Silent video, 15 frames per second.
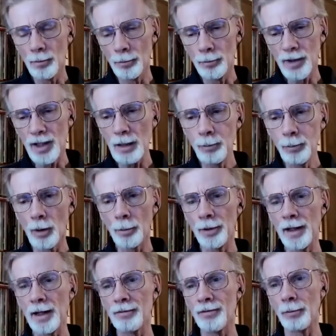keyboard
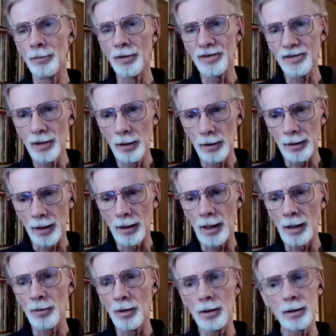player from Brazil
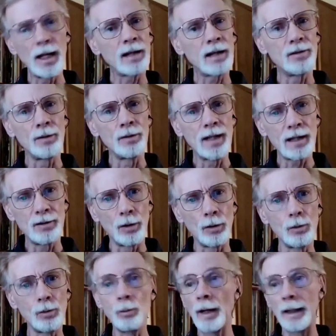named Renato Neto,
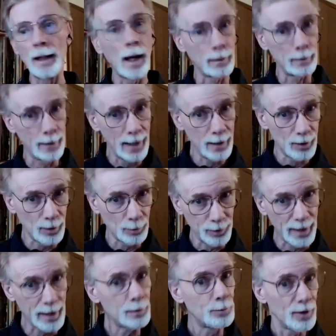who went on later to
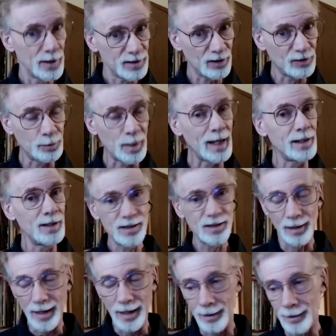play in Prince's band
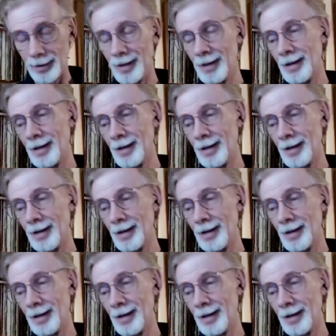years later.